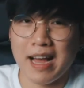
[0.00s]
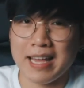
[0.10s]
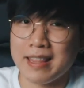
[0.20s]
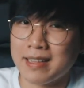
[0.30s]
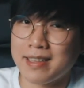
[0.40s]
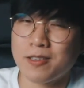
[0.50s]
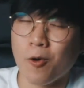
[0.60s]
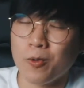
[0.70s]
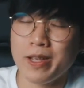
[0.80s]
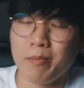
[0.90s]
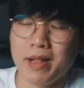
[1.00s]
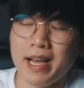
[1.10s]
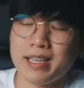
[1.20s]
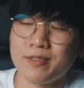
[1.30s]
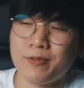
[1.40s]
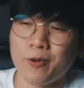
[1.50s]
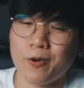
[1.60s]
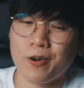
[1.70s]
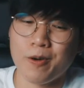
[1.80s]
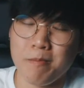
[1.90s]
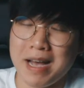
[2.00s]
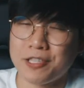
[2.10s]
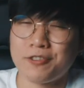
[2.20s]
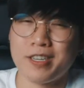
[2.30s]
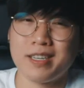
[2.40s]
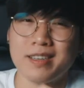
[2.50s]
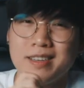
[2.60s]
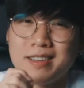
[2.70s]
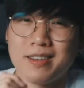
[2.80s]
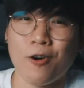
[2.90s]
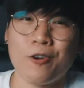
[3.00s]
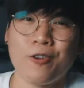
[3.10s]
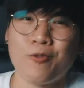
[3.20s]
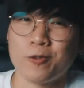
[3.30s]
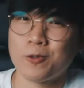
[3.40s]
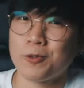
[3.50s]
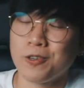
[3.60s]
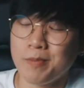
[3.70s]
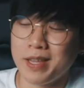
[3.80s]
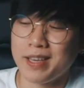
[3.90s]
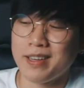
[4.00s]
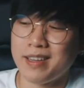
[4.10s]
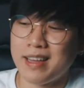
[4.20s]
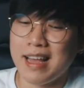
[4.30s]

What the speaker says: I think this only applies for mastering audio for social media.